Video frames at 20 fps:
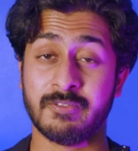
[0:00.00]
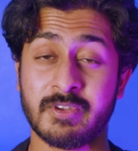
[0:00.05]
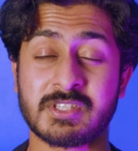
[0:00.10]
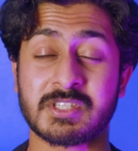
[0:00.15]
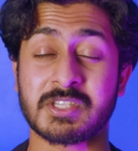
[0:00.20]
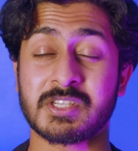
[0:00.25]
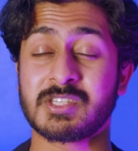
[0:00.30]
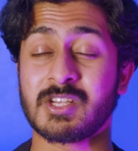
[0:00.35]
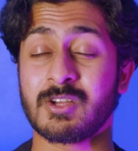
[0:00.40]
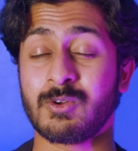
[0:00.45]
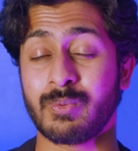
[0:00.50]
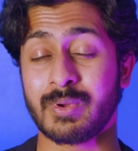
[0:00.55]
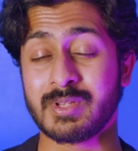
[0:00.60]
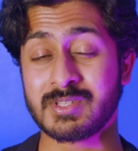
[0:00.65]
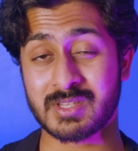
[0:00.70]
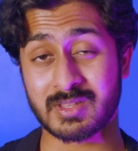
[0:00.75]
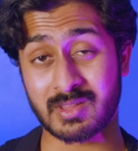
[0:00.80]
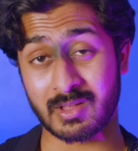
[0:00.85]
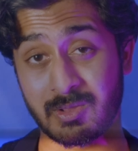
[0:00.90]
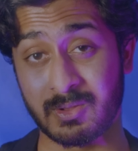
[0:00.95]
Vista still
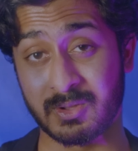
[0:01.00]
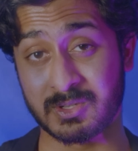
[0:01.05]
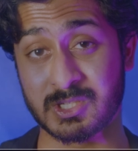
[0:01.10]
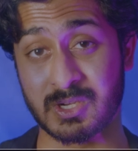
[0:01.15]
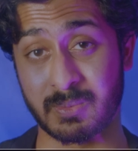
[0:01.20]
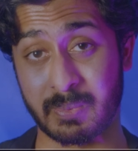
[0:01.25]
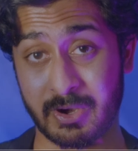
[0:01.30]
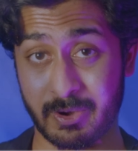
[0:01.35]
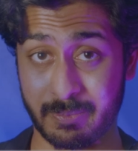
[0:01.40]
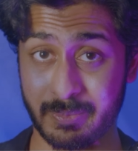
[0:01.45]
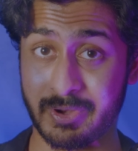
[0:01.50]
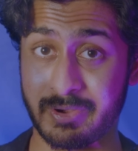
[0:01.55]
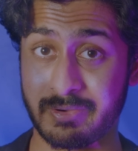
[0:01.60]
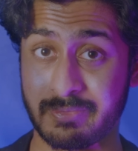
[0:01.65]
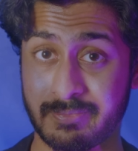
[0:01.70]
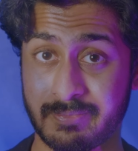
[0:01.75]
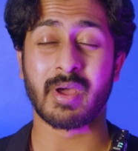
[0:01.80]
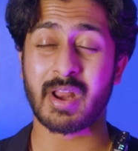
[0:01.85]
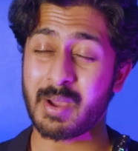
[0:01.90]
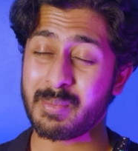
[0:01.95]
wins in the looks
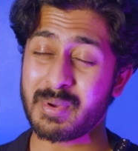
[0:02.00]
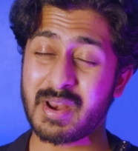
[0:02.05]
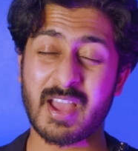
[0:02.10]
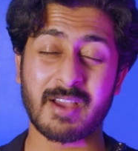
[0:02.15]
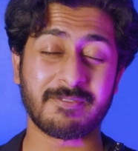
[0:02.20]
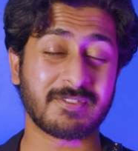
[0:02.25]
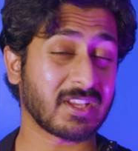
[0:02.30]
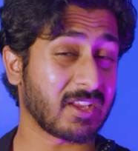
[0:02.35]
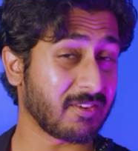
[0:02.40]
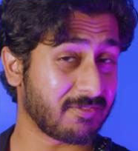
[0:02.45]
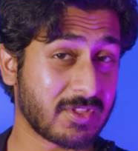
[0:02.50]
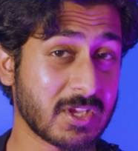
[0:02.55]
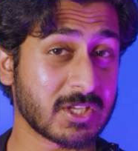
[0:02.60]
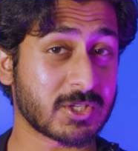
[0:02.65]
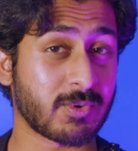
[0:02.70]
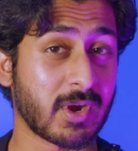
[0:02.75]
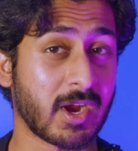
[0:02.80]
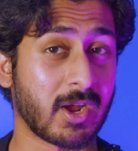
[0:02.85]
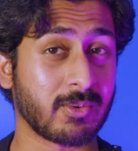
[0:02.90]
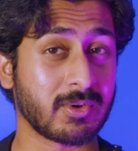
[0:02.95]
department, but I'm gonna have to give
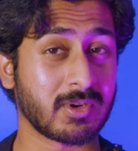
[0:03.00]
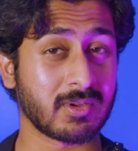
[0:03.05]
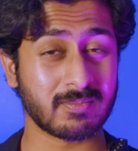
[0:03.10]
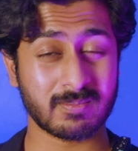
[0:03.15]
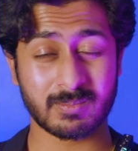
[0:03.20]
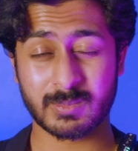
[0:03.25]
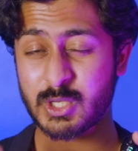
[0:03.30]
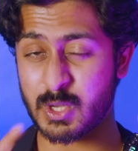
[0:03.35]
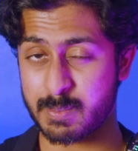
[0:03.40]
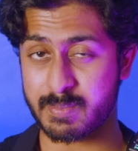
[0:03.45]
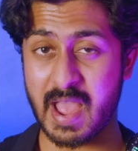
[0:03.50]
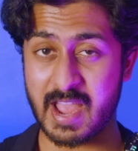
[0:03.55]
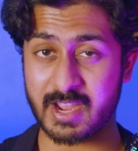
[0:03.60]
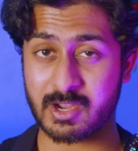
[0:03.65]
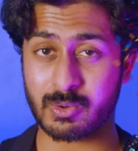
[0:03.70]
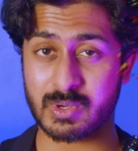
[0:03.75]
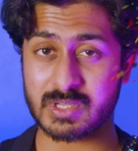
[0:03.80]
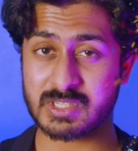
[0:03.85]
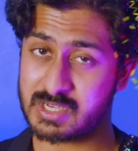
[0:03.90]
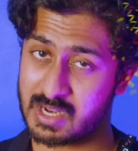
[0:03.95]
this round to
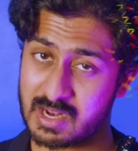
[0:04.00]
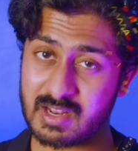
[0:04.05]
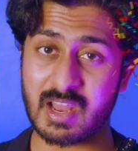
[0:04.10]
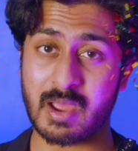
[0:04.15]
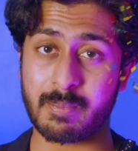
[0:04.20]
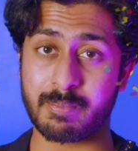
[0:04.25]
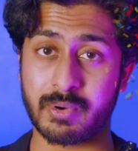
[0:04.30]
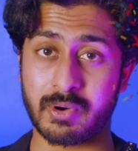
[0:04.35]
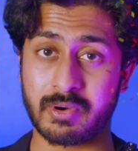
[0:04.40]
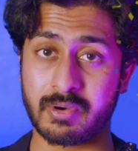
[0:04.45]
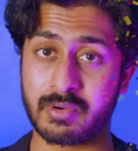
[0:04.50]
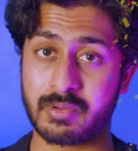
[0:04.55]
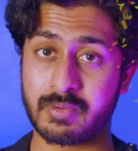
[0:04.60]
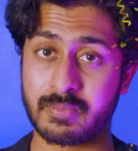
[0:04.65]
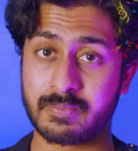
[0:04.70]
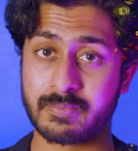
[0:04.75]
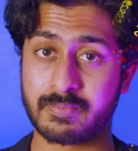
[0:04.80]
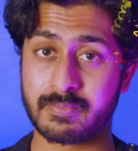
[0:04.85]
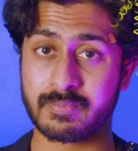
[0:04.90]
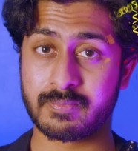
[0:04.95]
macOS 10
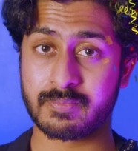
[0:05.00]
Leopard.